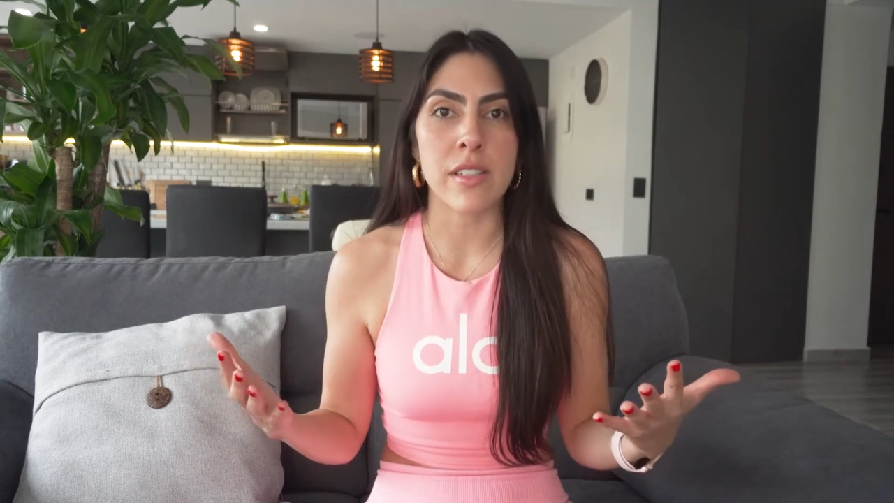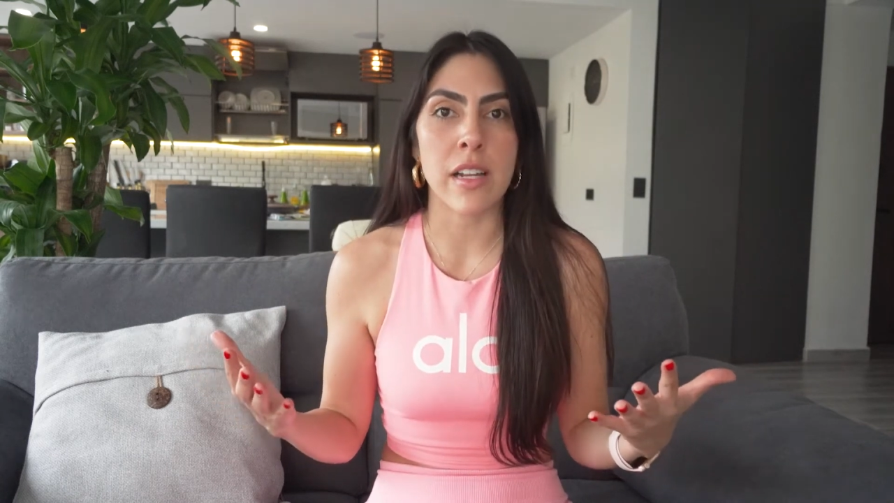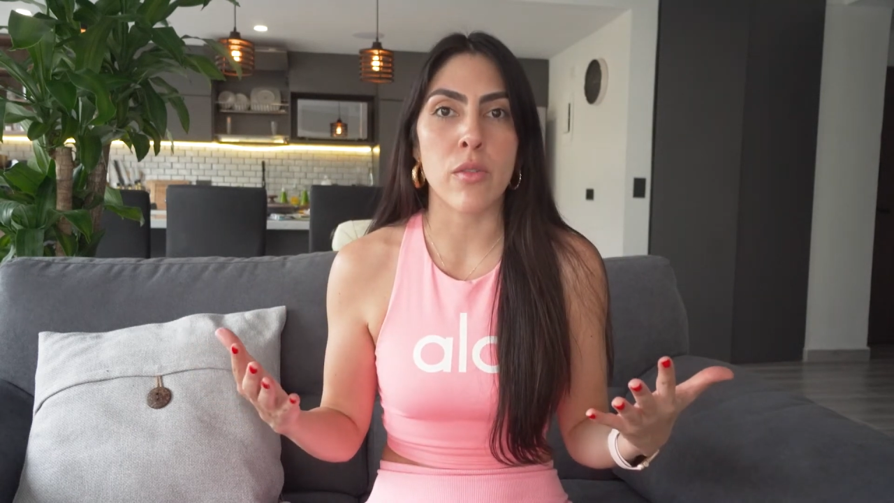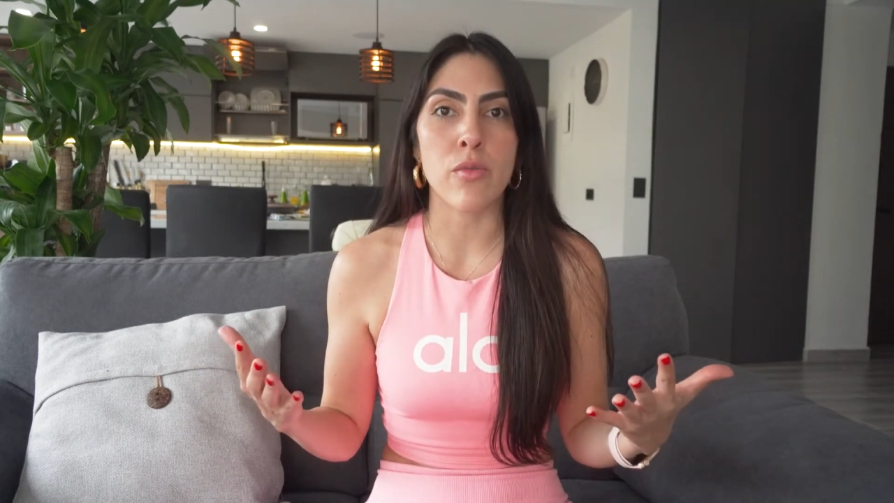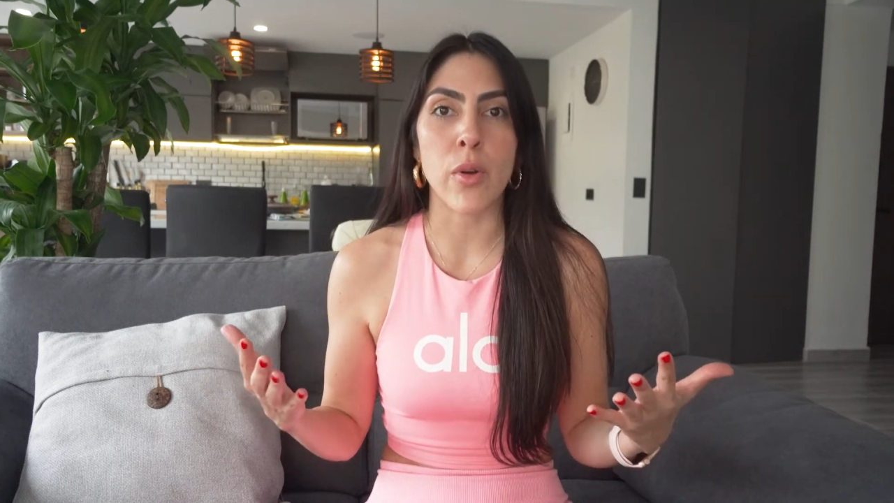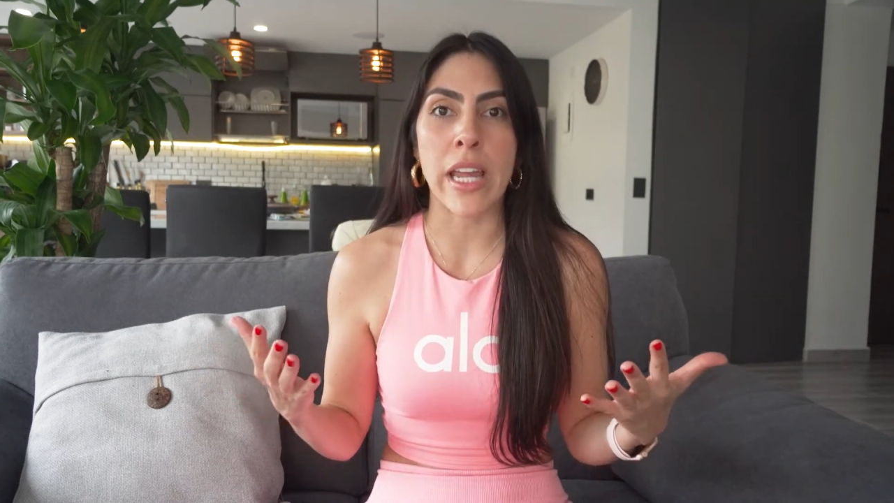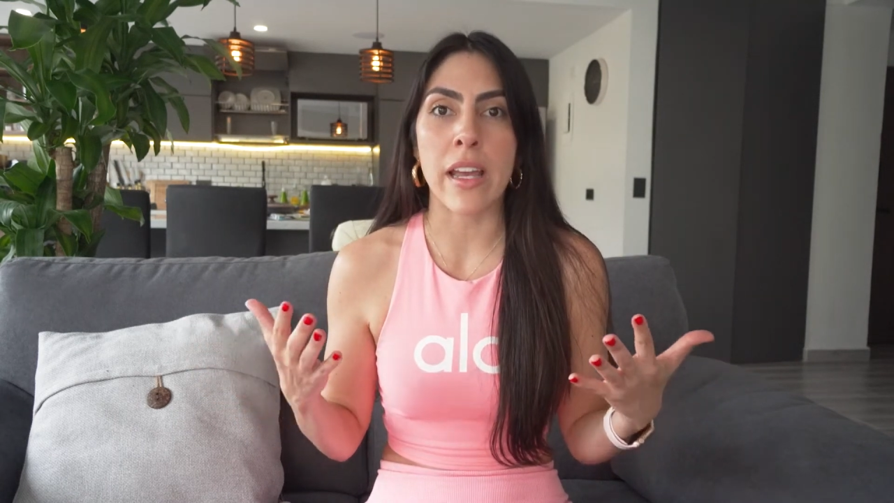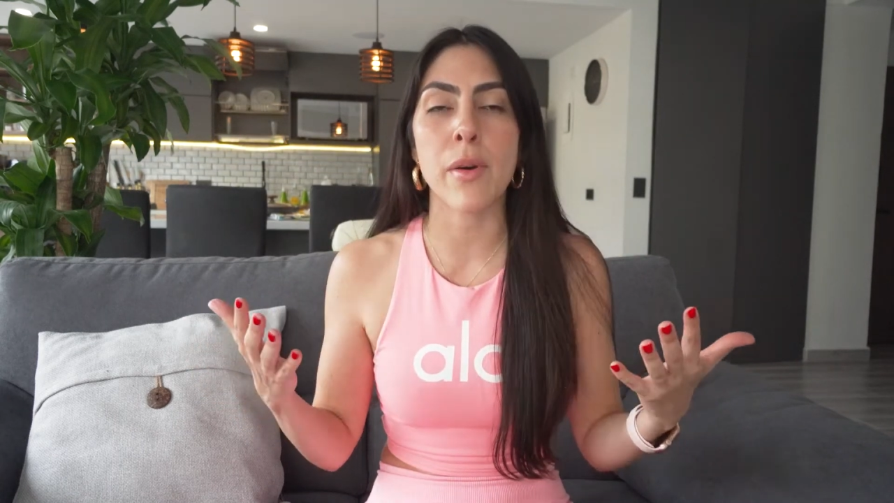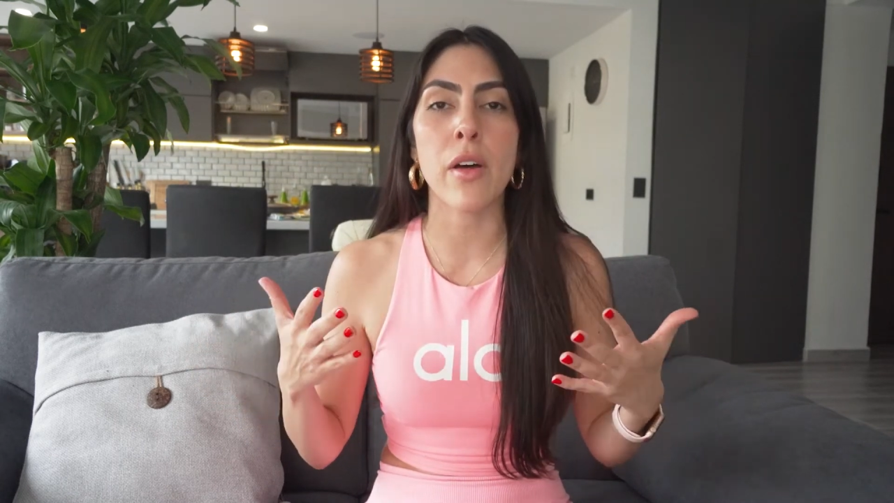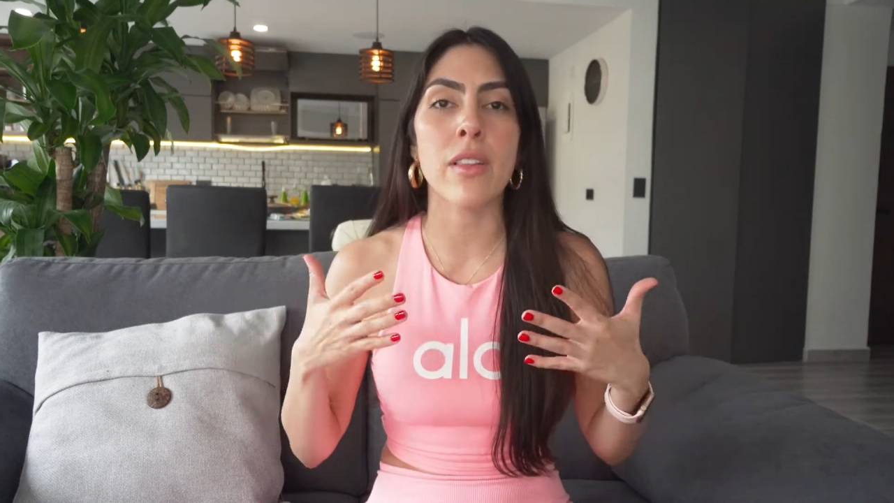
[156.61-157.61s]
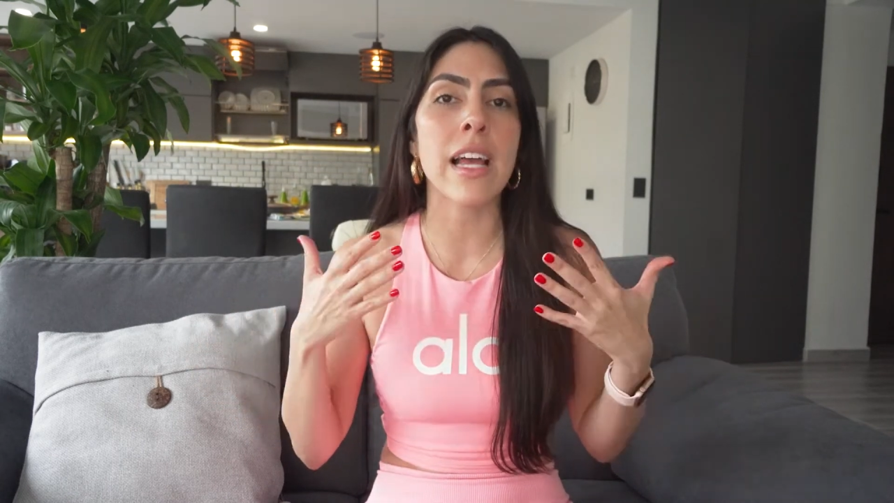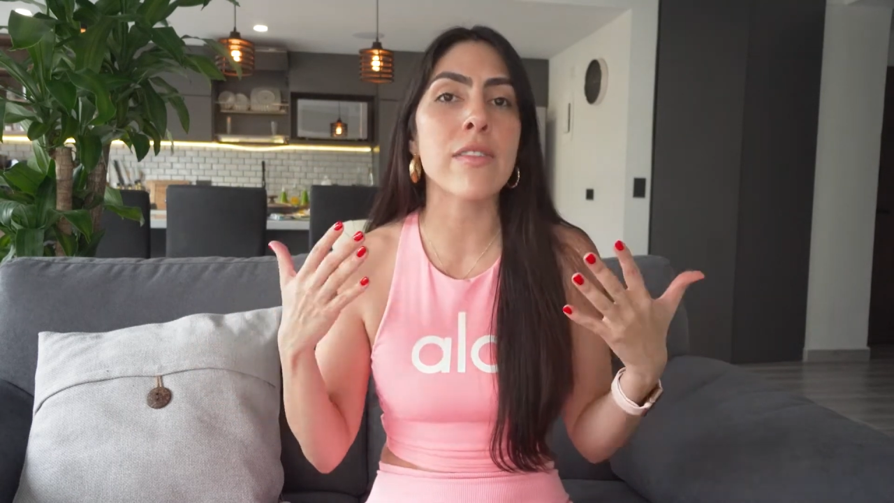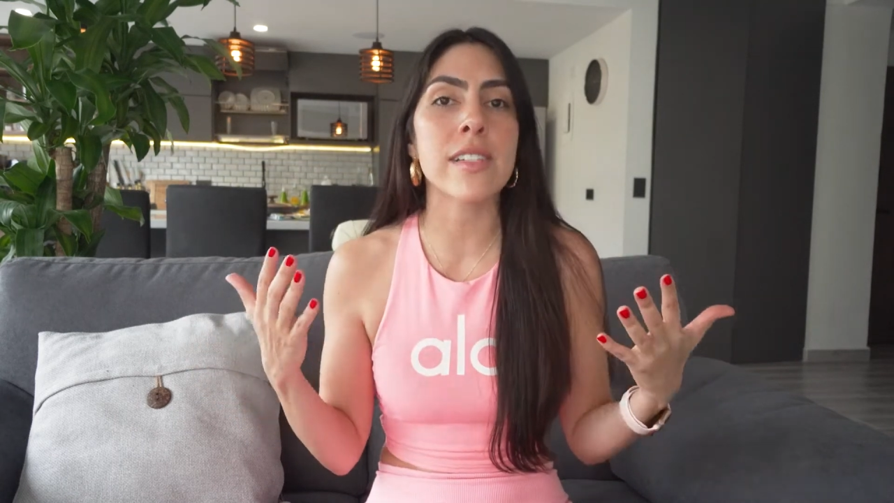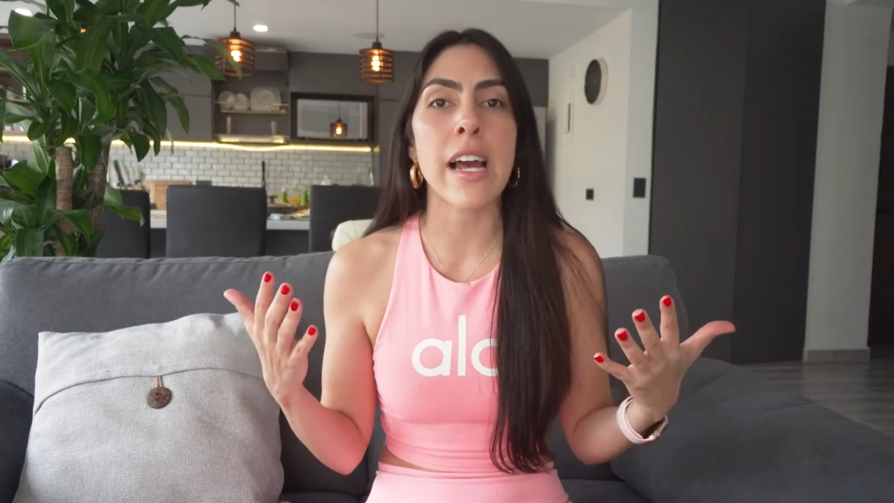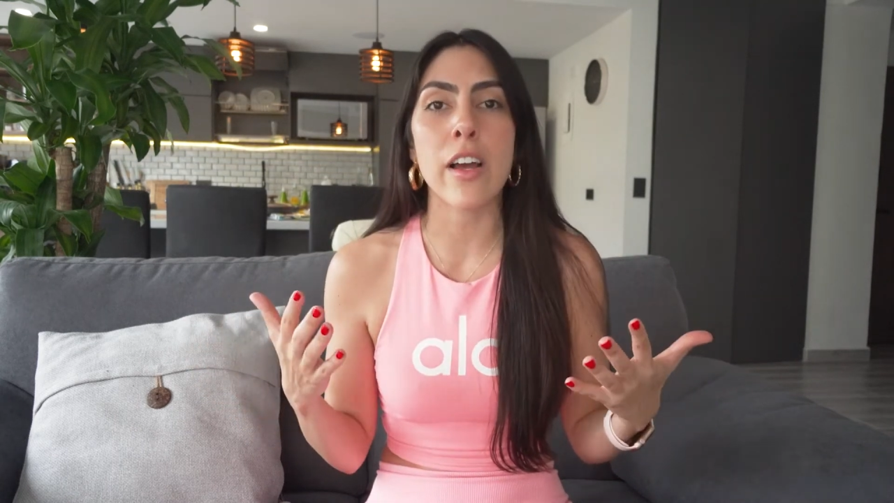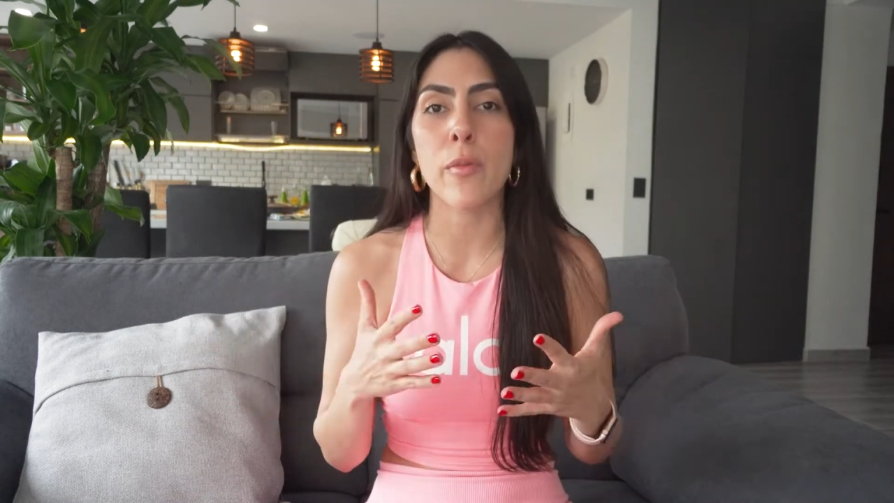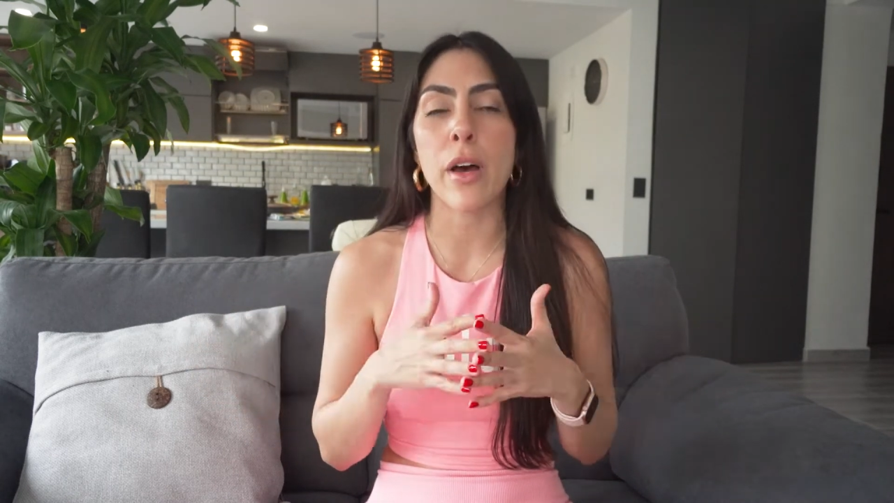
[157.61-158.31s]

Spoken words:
single week about lifestyle,